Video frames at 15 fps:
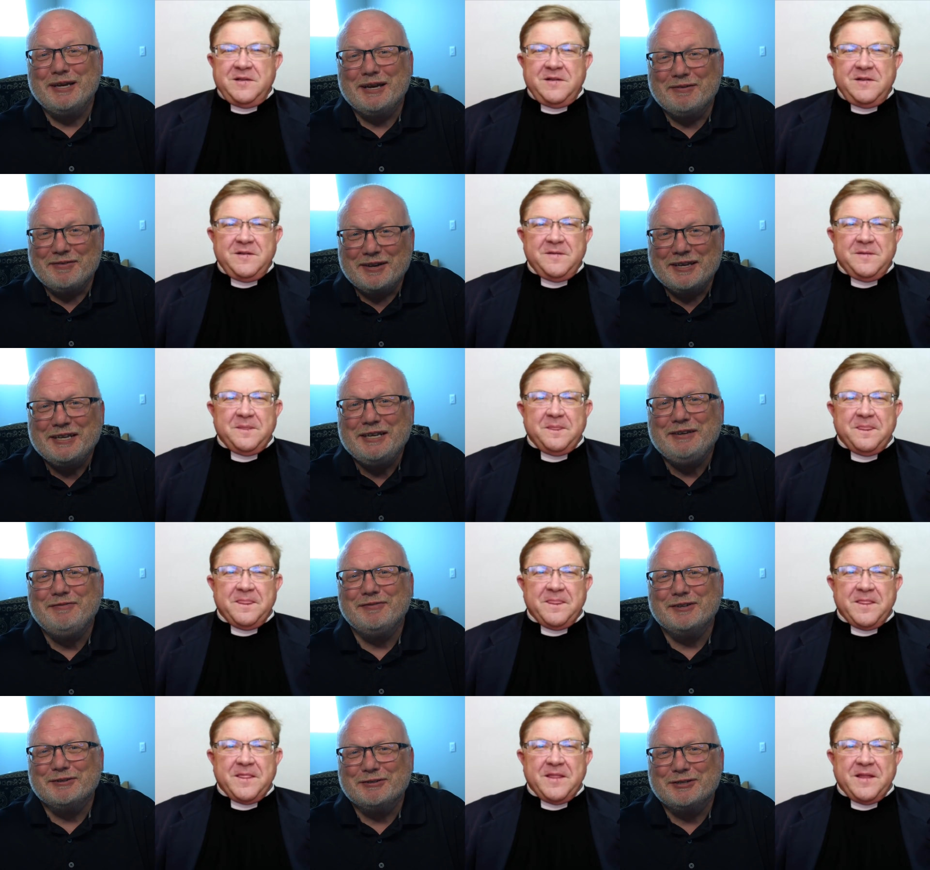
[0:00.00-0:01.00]
Speaker 1: have any
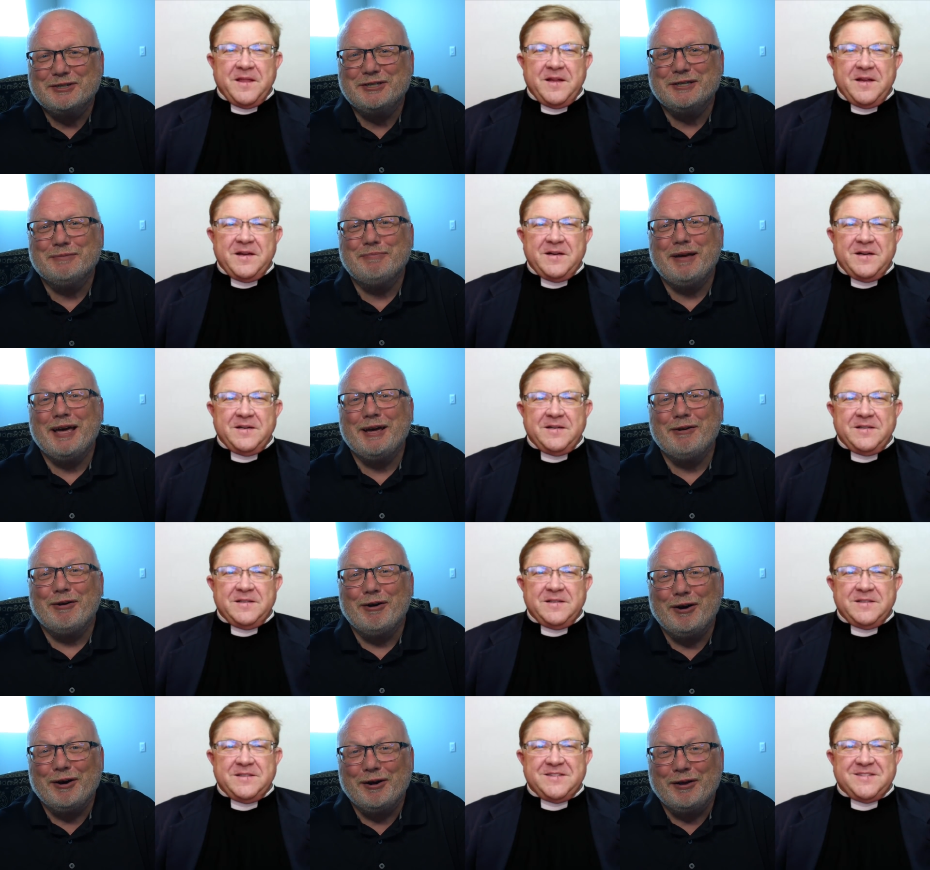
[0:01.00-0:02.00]
viewership at
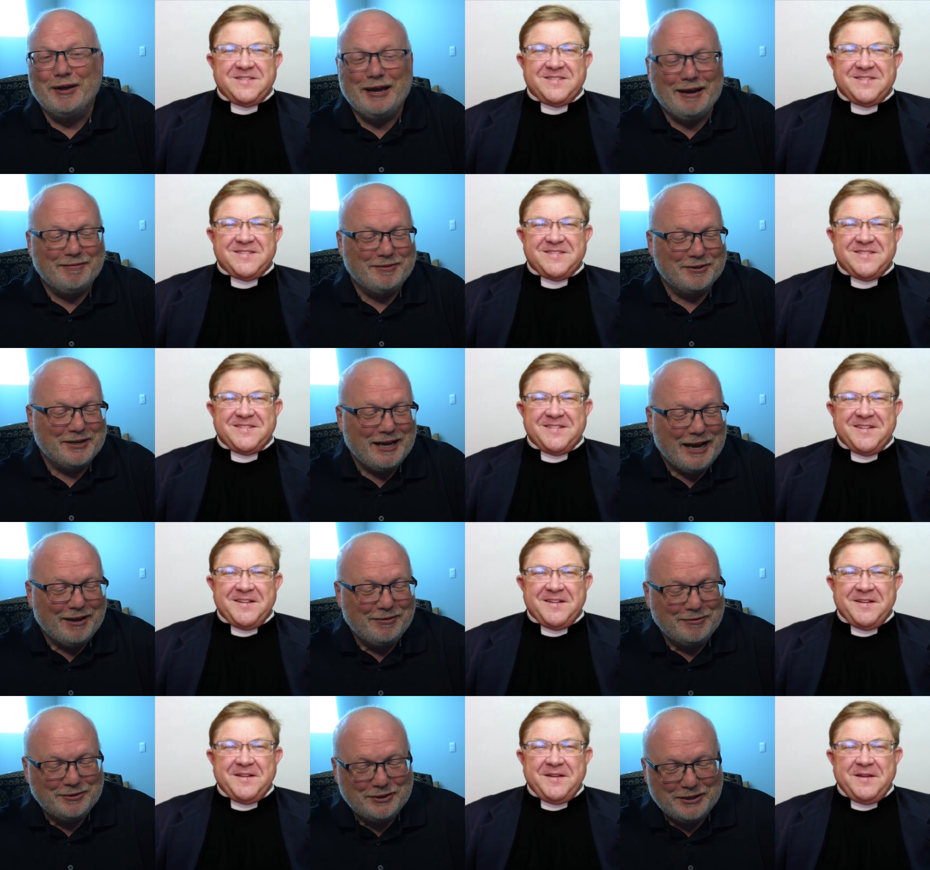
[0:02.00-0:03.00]
all after
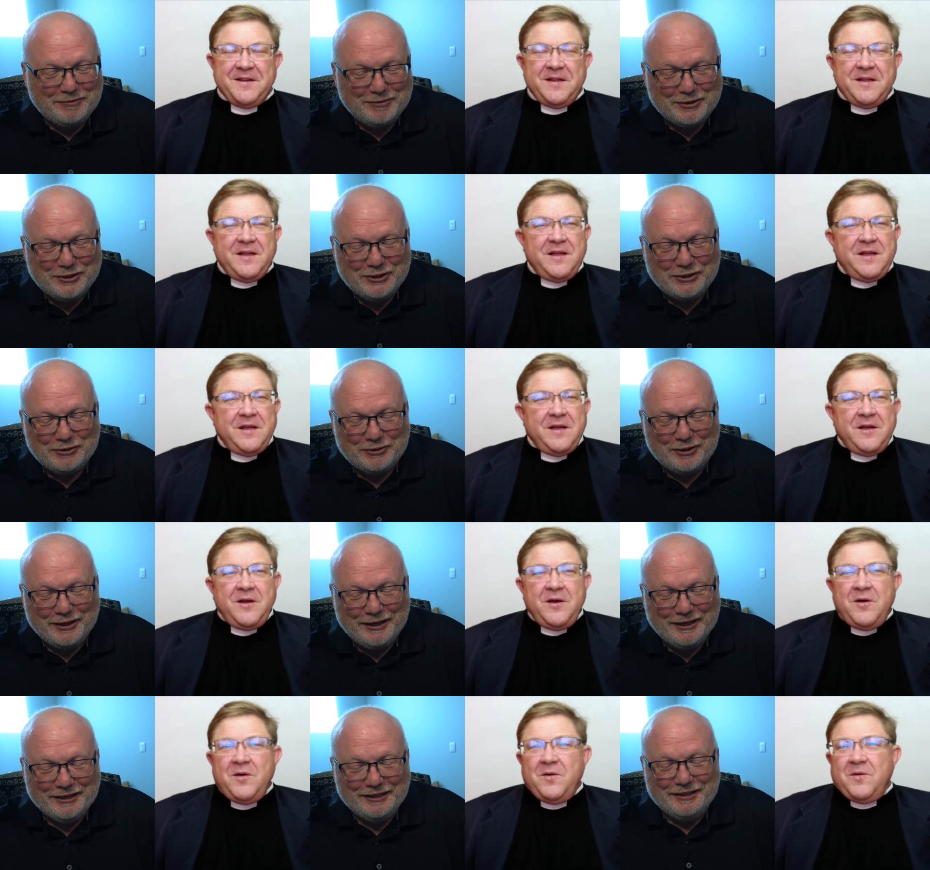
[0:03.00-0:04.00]
Katharine Jefferts
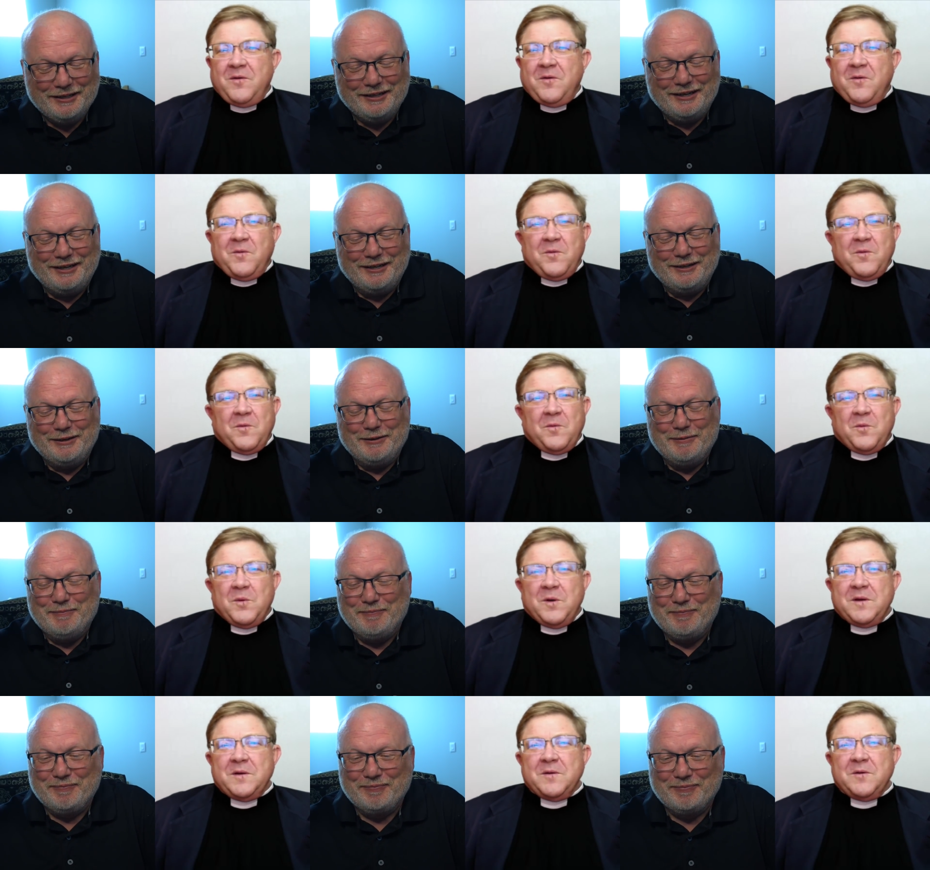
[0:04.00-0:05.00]
Schori. Um,
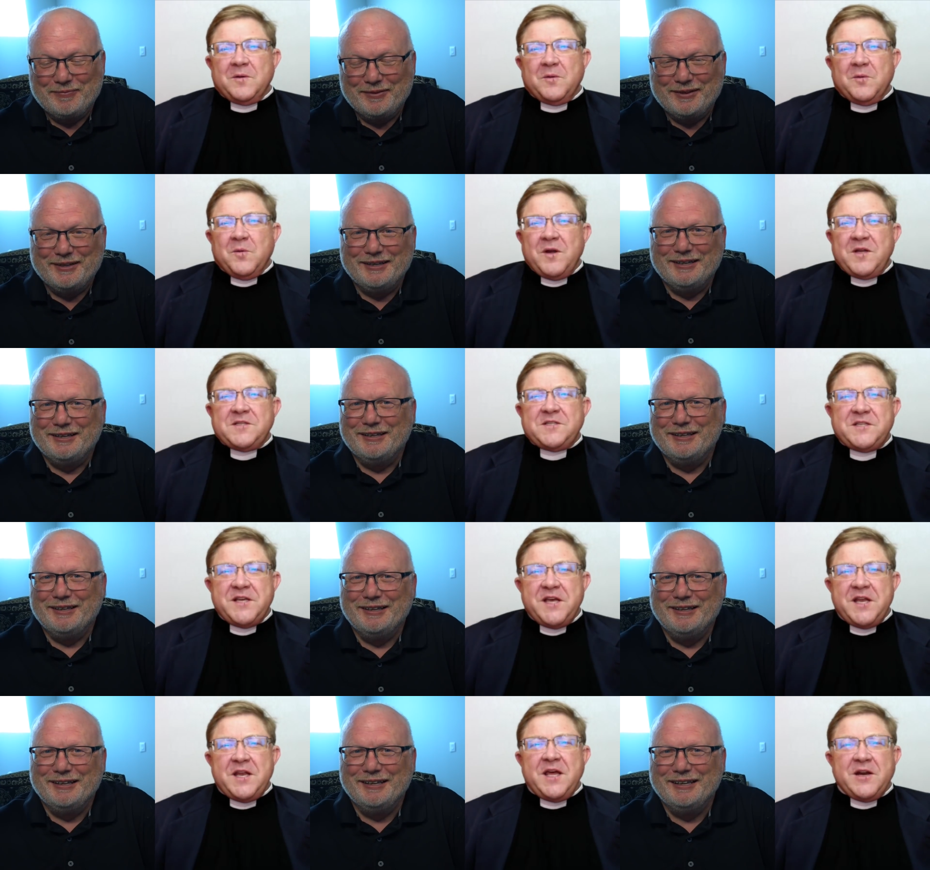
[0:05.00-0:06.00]
what?
Speaker 2: What is
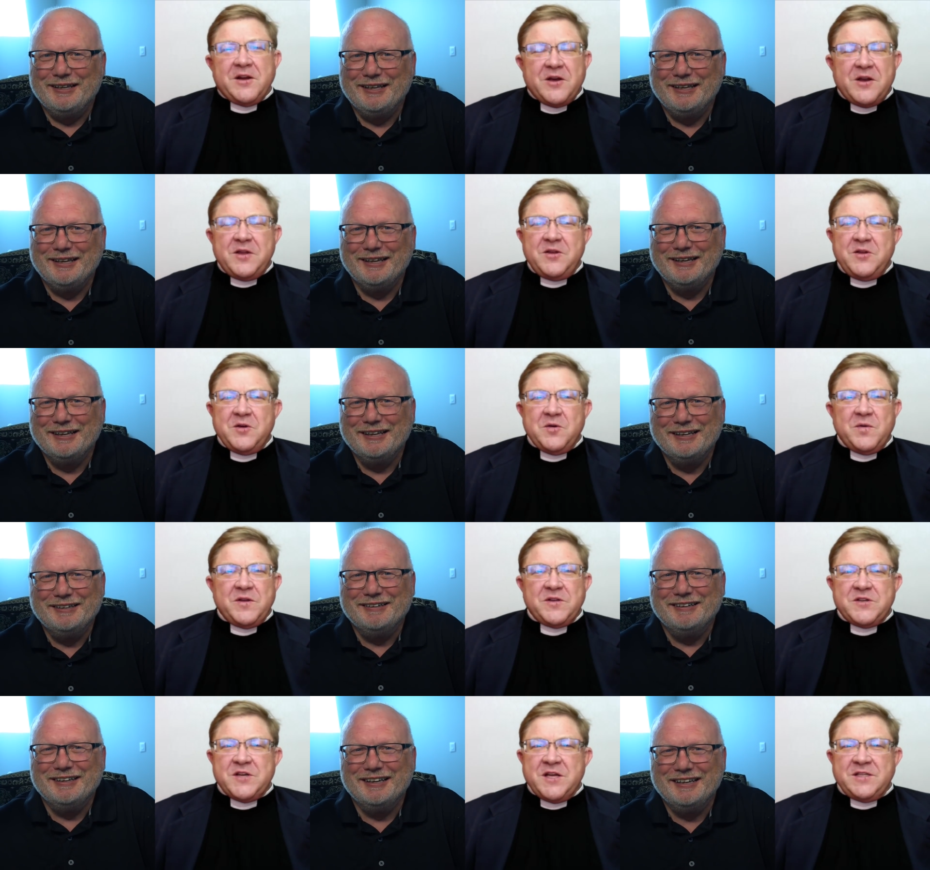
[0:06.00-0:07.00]
CNN going to do
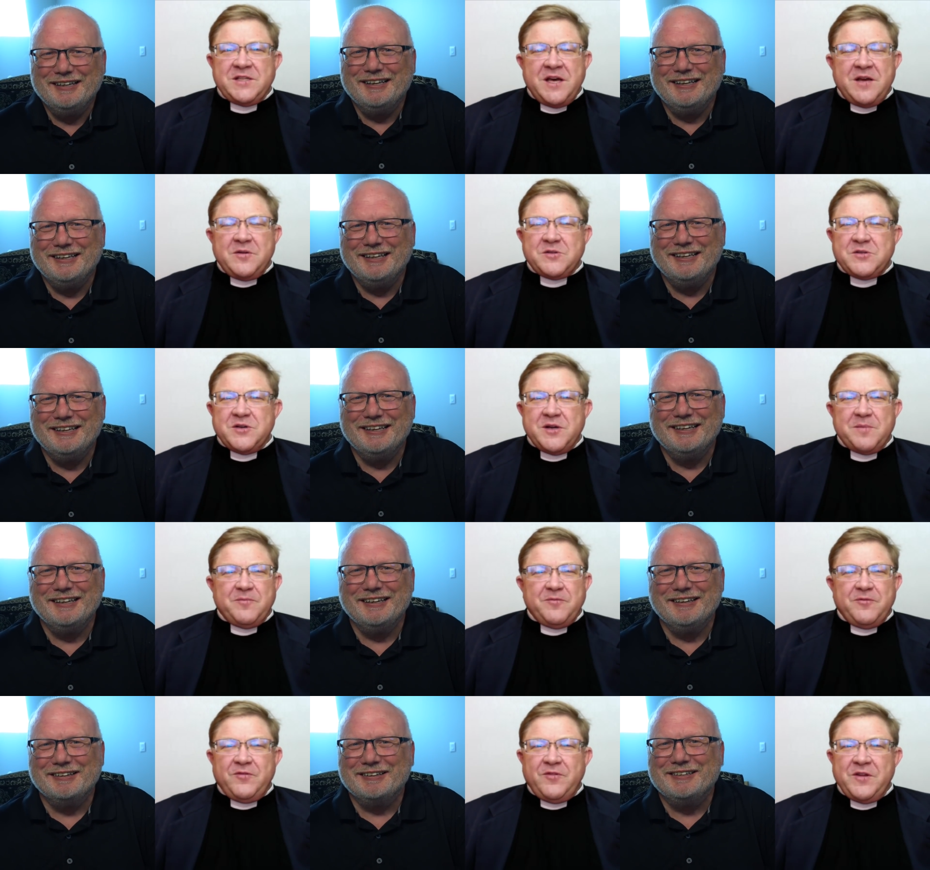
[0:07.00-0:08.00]
when jo- Donald Trump
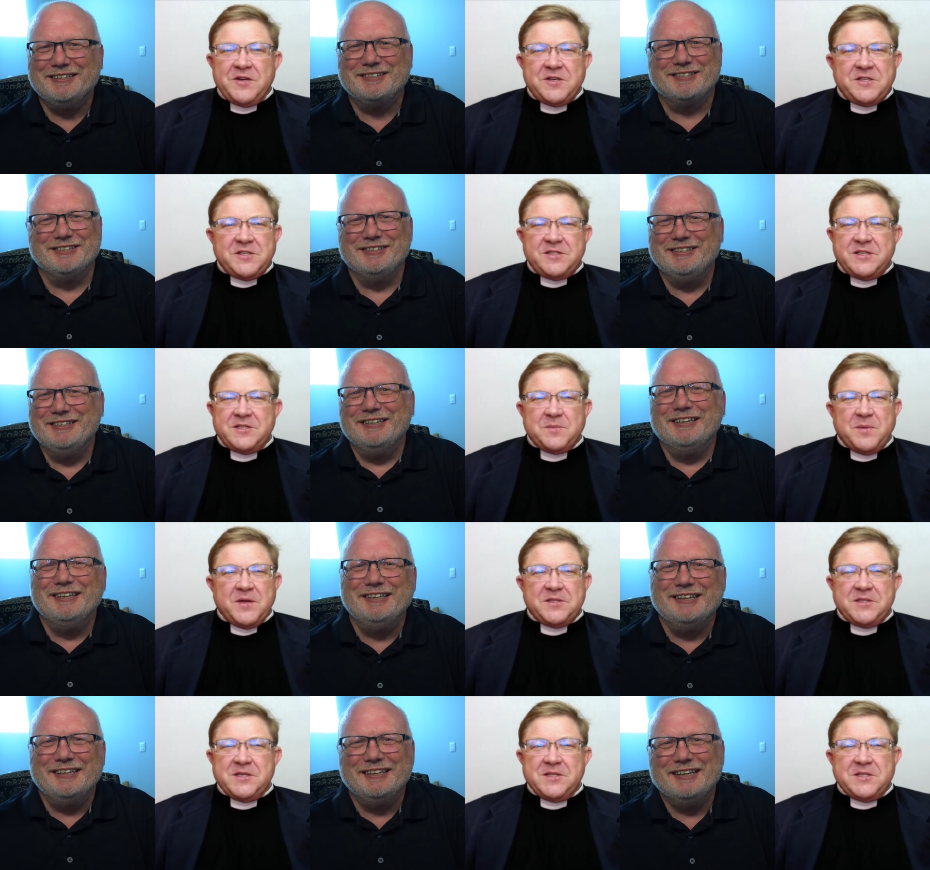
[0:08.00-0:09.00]
finishes his
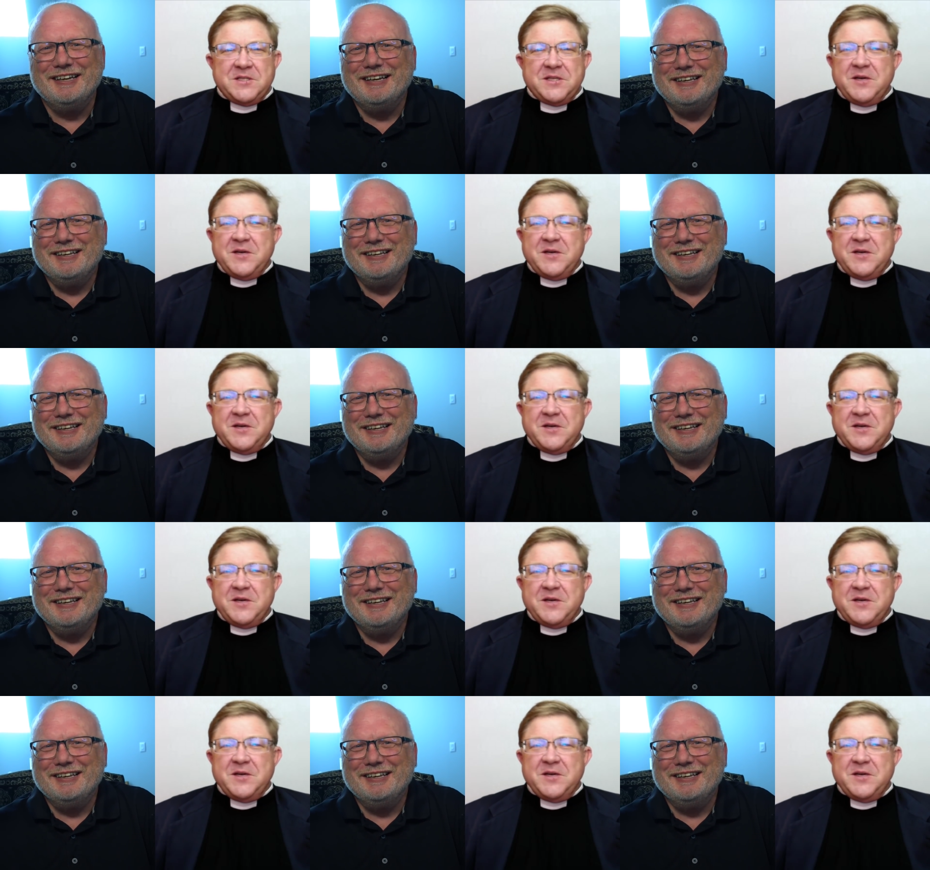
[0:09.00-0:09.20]
presidency?